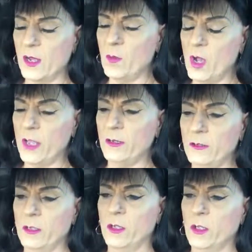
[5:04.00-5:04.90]

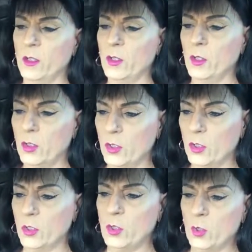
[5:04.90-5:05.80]
Someone
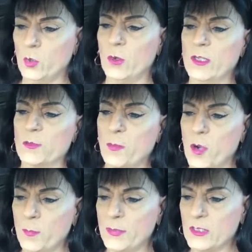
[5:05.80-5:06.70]
who is
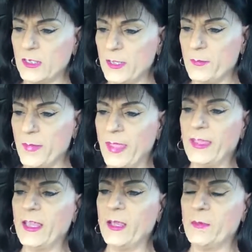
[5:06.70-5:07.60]
purposely
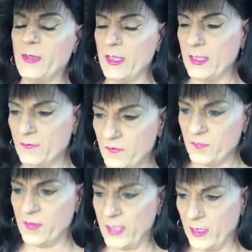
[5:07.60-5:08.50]
making me
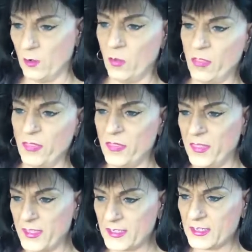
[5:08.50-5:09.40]
feel
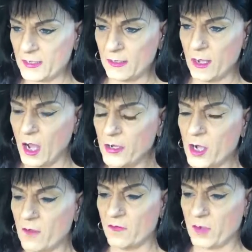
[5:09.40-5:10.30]
this
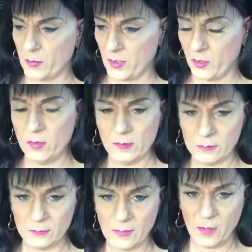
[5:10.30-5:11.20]
uncomfortable,
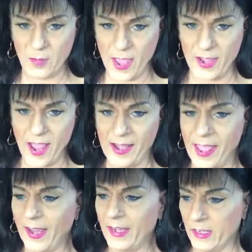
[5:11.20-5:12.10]
okay, and
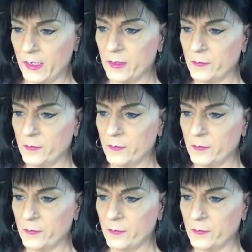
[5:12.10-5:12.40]
hated